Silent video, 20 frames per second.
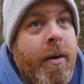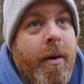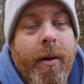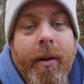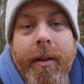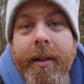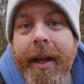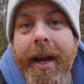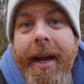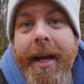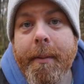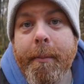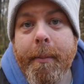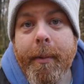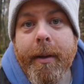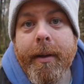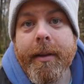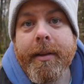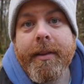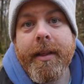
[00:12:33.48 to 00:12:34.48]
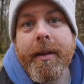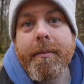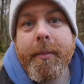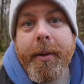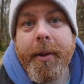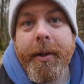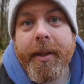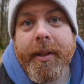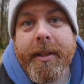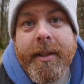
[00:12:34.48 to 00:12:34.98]
all the animals and
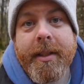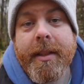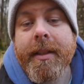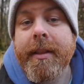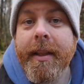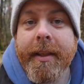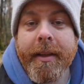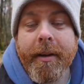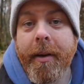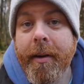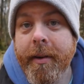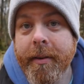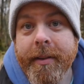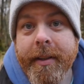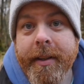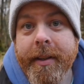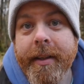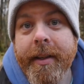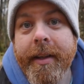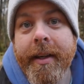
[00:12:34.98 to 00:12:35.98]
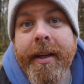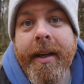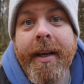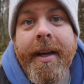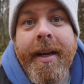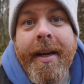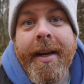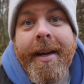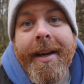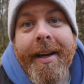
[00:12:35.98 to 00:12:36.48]
birds that are there.
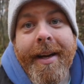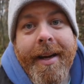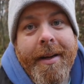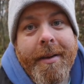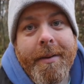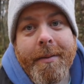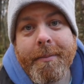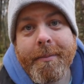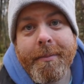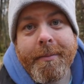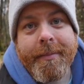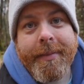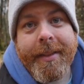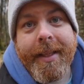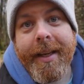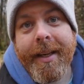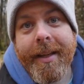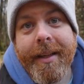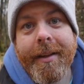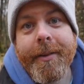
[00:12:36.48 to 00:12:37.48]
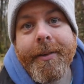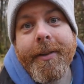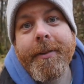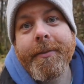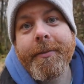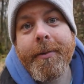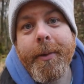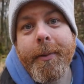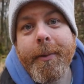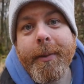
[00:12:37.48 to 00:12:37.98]
Looking
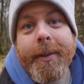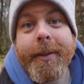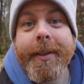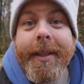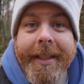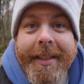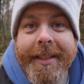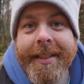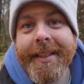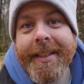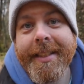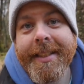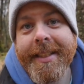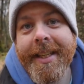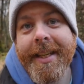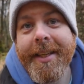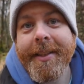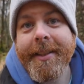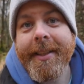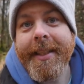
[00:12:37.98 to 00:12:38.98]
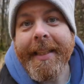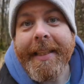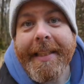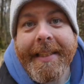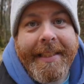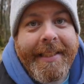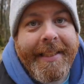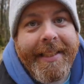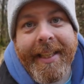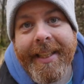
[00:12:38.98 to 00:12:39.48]
forward to test this out
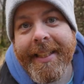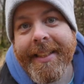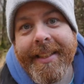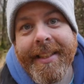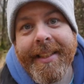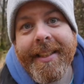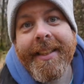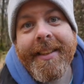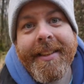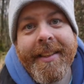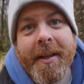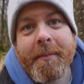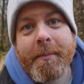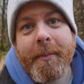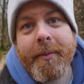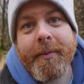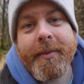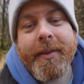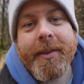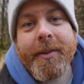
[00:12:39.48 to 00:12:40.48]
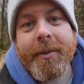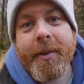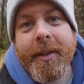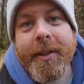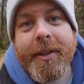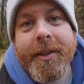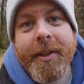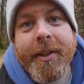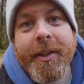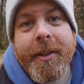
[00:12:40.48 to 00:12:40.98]
in that type of
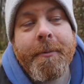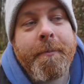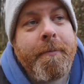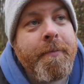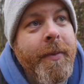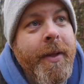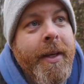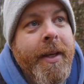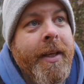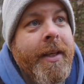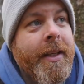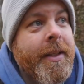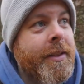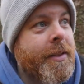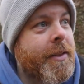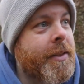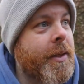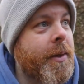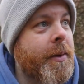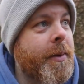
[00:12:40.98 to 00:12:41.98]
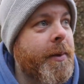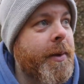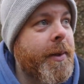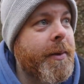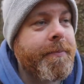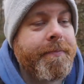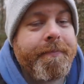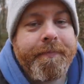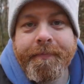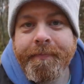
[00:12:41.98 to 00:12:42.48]
situation.
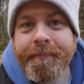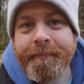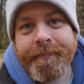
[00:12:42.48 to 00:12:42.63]
So